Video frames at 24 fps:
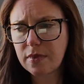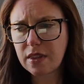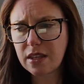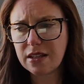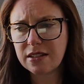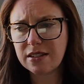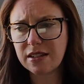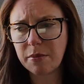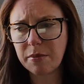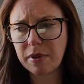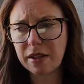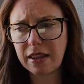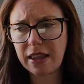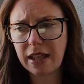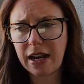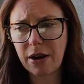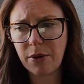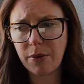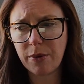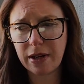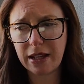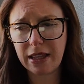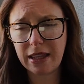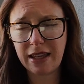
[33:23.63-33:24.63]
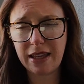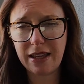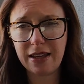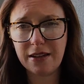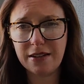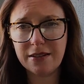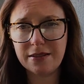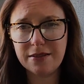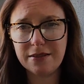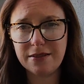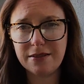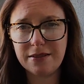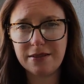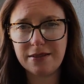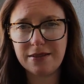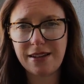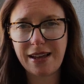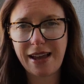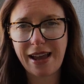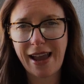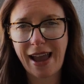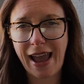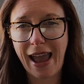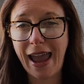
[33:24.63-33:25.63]
something that I really
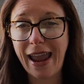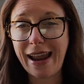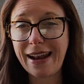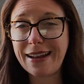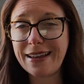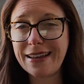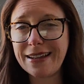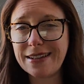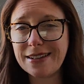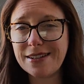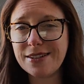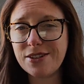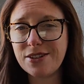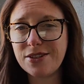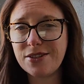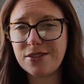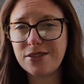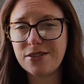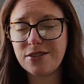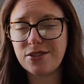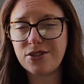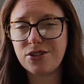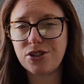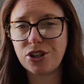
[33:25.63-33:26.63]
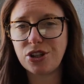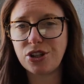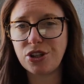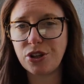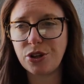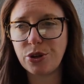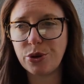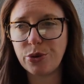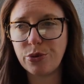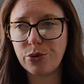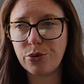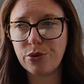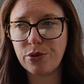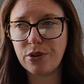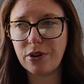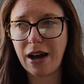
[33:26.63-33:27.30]
hated to do.